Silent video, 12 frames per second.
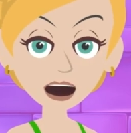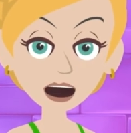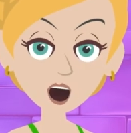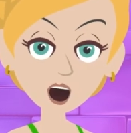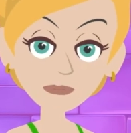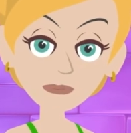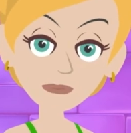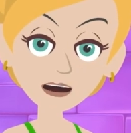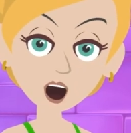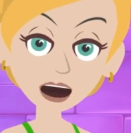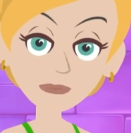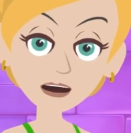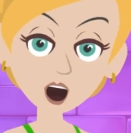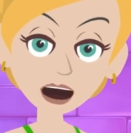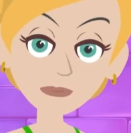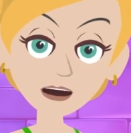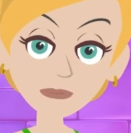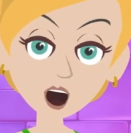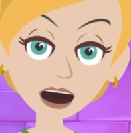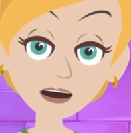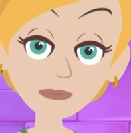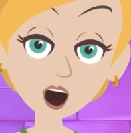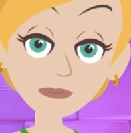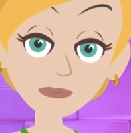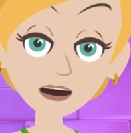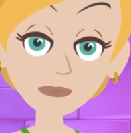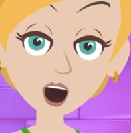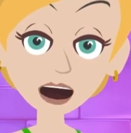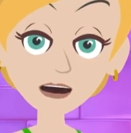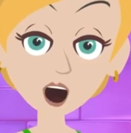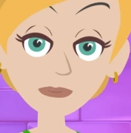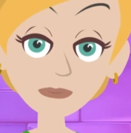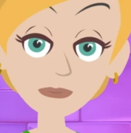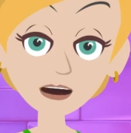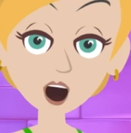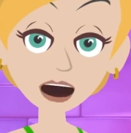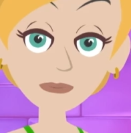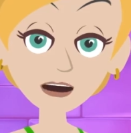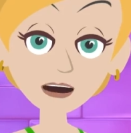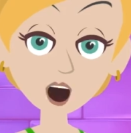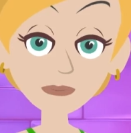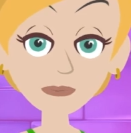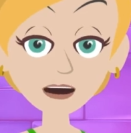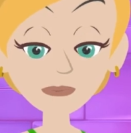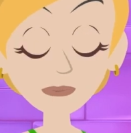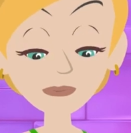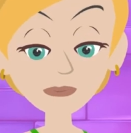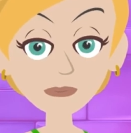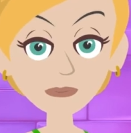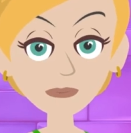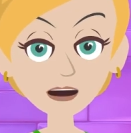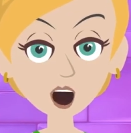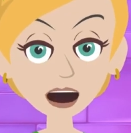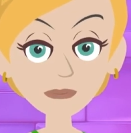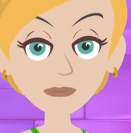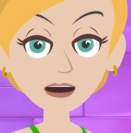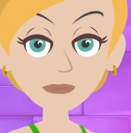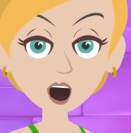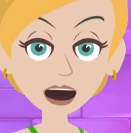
clarity and wisdom and efficiency and love.